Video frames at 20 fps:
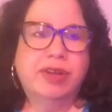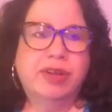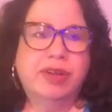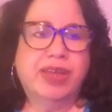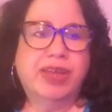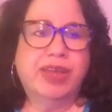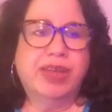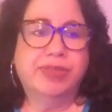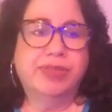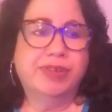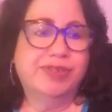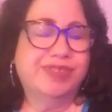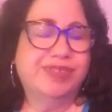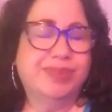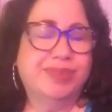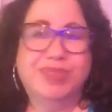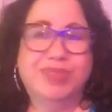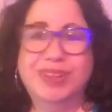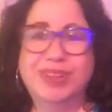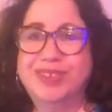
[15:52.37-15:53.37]
And there's
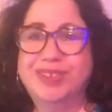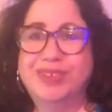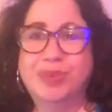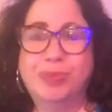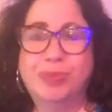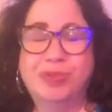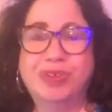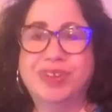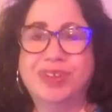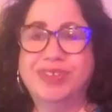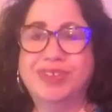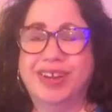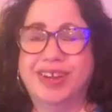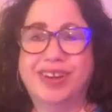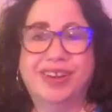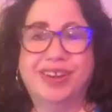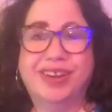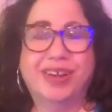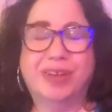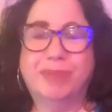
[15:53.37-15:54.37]
something super
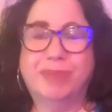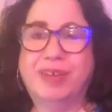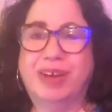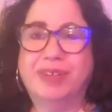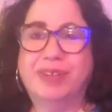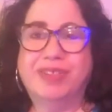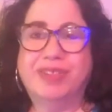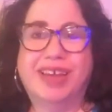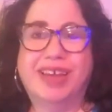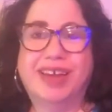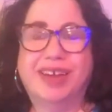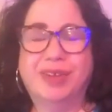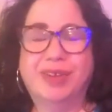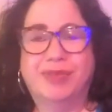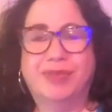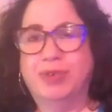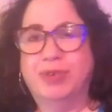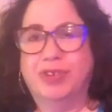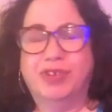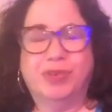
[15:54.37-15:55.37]
exciting about that. If
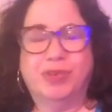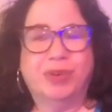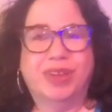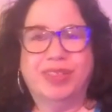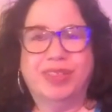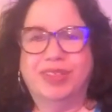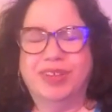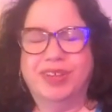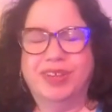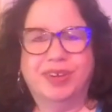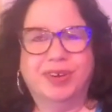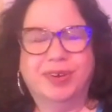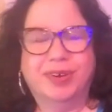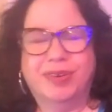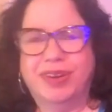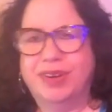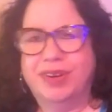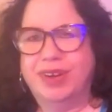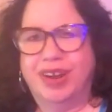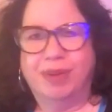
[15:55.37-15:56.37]
you enjoy theater
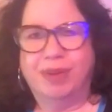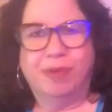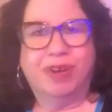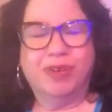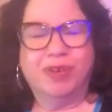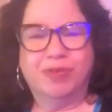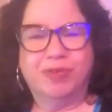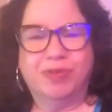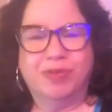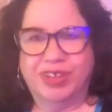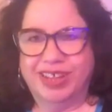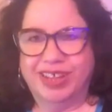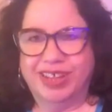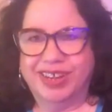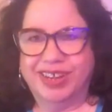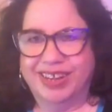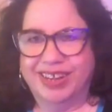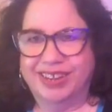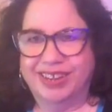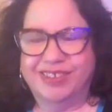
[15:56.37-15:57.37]
and want to feel like an
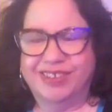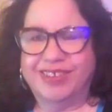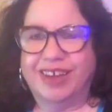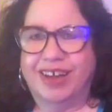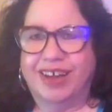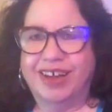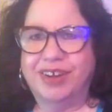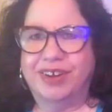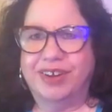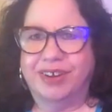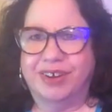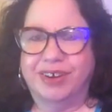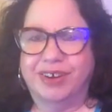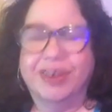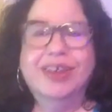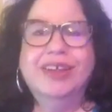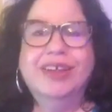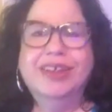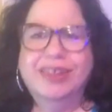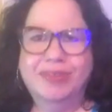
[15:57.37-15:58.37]
insider,
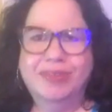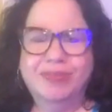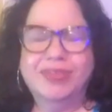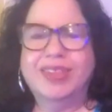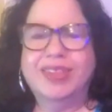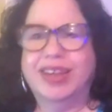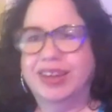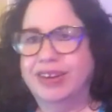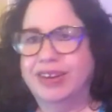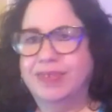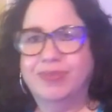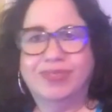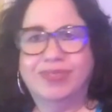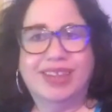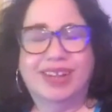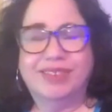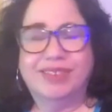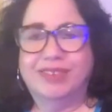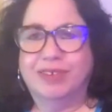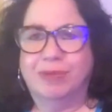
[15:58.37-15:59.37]
then
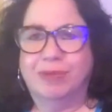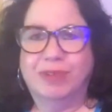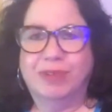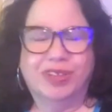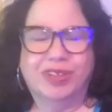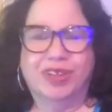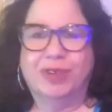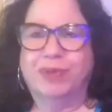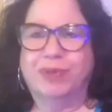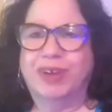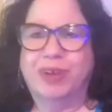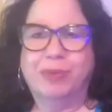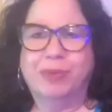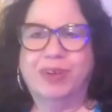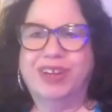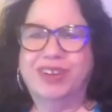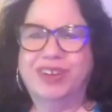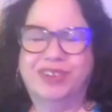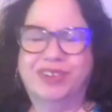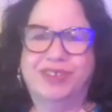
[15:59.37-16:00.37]
that's a really great
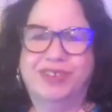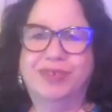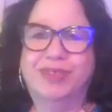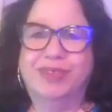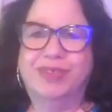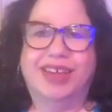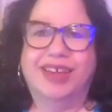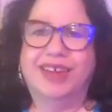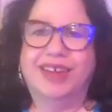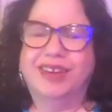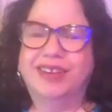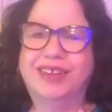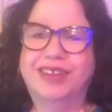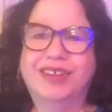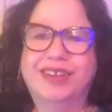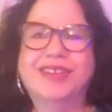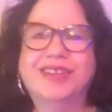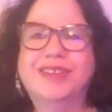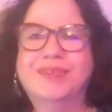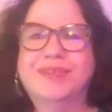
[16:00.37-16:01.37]
way to do
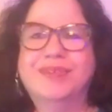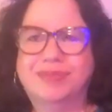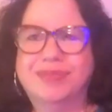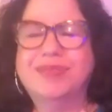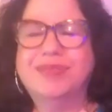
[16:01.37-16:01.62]
that.